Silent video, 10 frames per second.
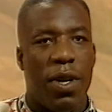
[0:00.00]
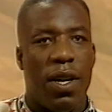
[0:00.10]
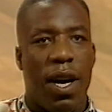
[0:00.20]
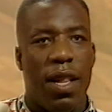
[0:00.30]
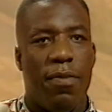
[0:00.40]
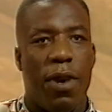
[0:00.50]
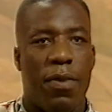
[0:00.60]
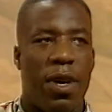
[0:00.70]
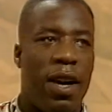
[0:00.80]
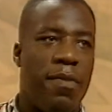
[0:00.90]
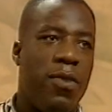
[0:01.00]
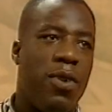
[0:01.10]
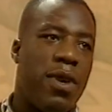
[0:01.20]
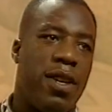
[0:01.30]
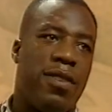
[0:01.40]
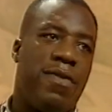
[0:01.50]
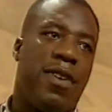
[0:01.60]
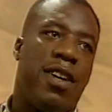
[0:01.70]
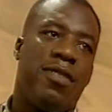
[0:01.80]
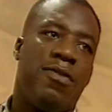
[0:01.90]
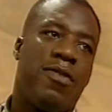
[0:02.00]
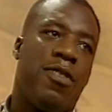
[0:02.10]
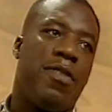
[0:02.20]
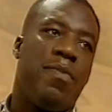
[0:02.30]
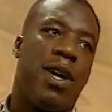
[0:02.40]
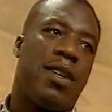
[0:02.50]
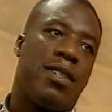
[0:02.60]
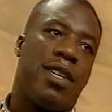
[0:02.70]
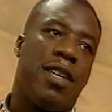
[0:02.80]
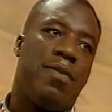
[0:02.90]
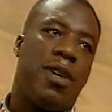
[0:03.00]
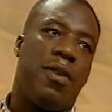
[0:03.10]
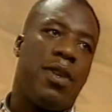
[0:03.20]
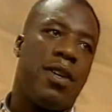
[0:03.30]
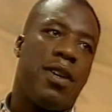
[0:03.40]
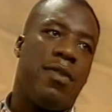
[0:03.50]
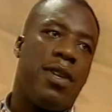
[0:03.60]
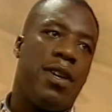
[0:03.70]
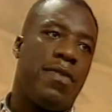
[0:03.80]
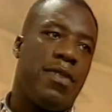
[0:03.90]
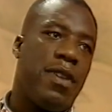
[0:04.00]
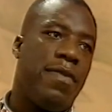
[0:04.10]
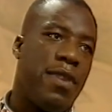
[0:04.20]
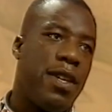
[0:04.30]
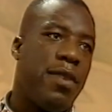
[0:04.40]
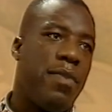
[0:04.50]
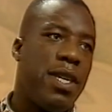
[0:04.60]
But at the moment, I am not one of those fighters who've got the bug to keep going and going after they've but George